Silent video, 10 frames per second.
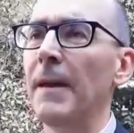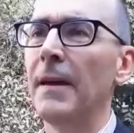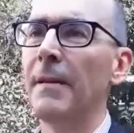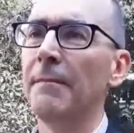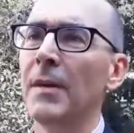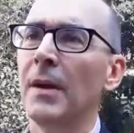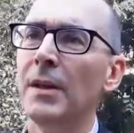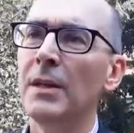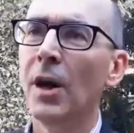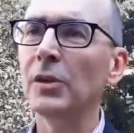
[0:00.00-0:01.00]

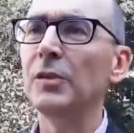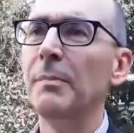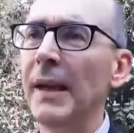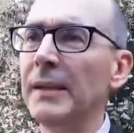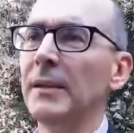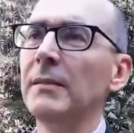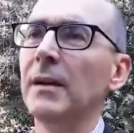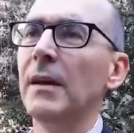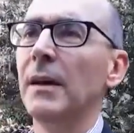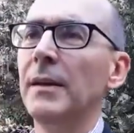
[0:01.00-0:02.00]
um, not many
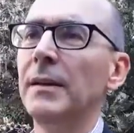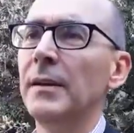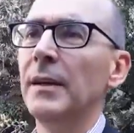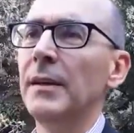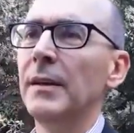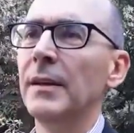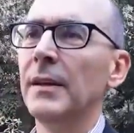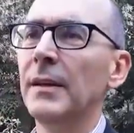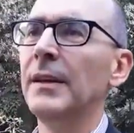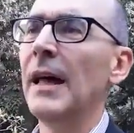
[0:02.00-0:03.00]
uh, in in uh,
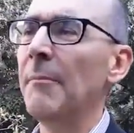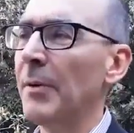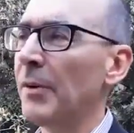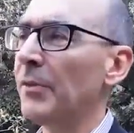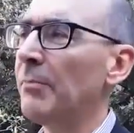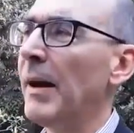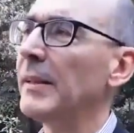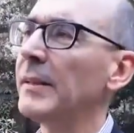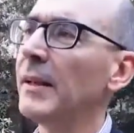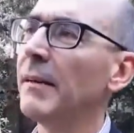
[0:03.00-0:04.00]
in numbers,
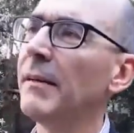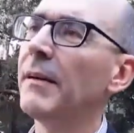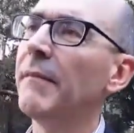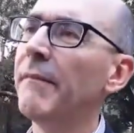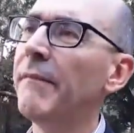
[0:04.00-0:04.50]
but uh, uh,